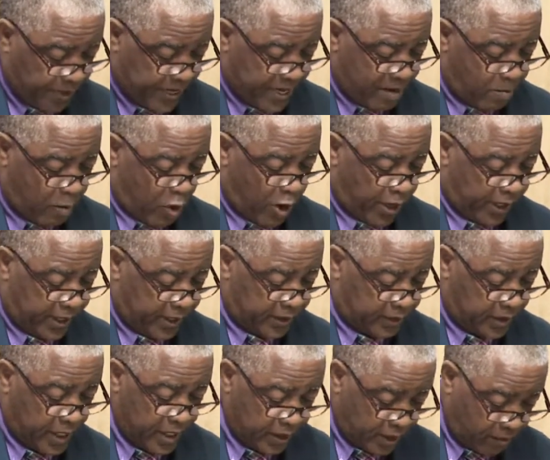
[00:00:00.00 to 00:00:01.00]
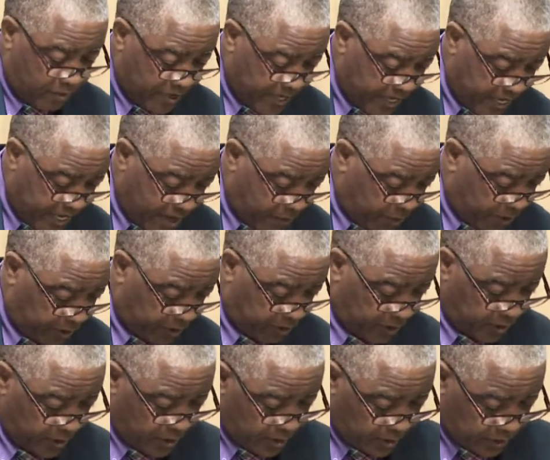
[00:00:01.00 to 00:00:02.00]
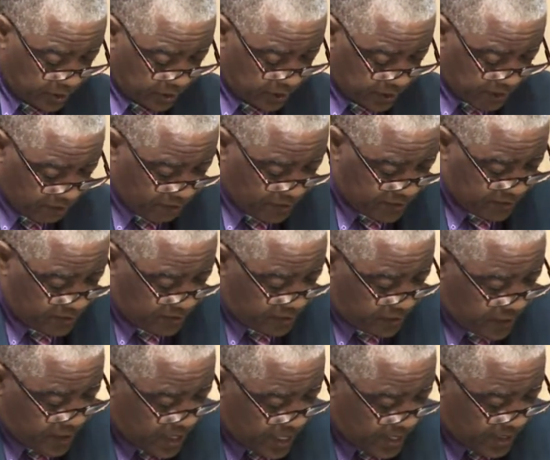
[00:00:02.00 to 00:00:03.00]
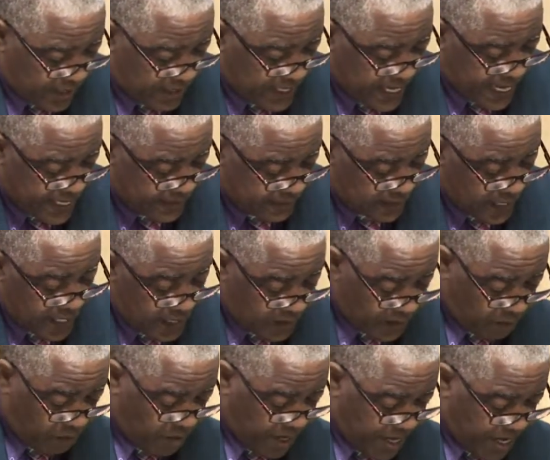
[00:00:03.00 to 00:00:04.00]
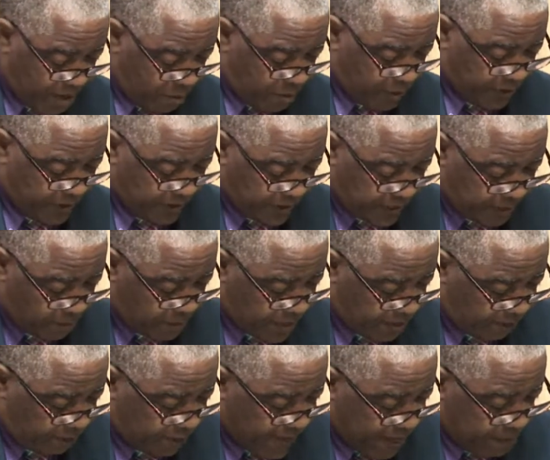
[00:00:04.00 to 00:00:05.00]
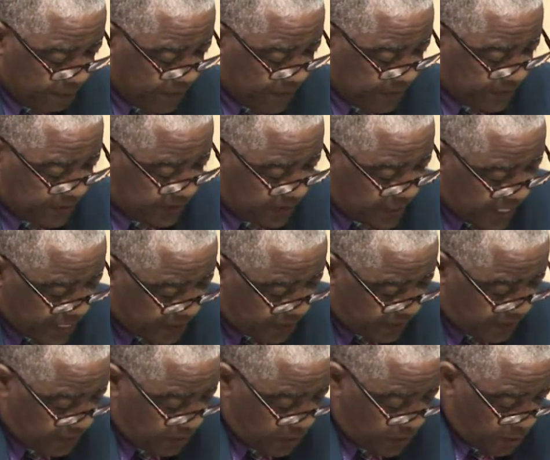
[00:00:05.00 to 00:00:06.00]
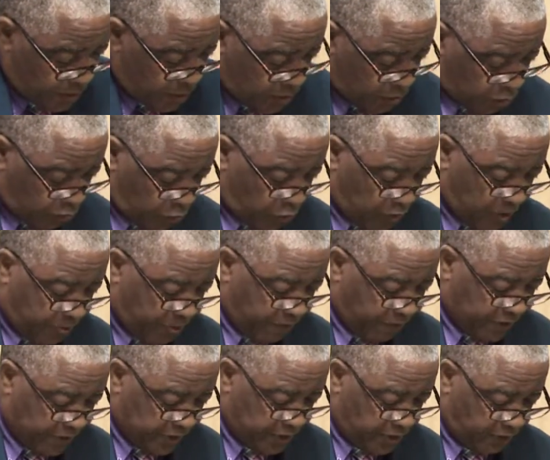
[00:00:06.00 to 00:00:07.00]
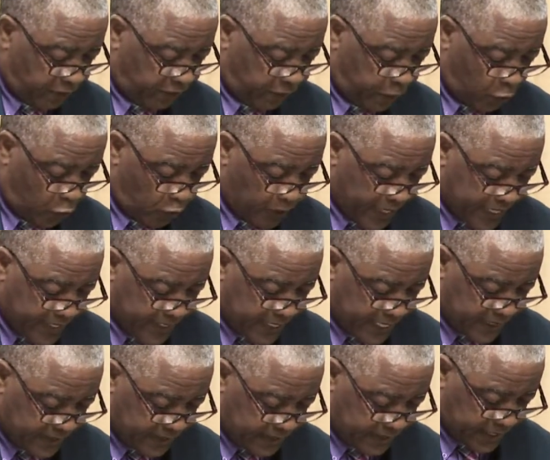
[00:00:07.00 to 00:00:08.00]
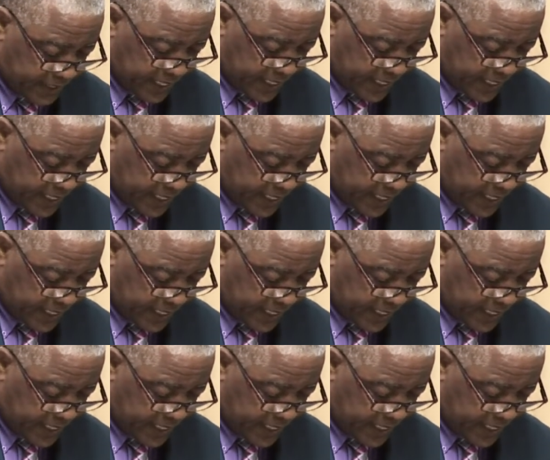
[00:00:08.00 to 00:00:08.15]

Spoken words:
their mortgage, to be able to service other debts, to be able to keep their family together through the provisions of food and necessary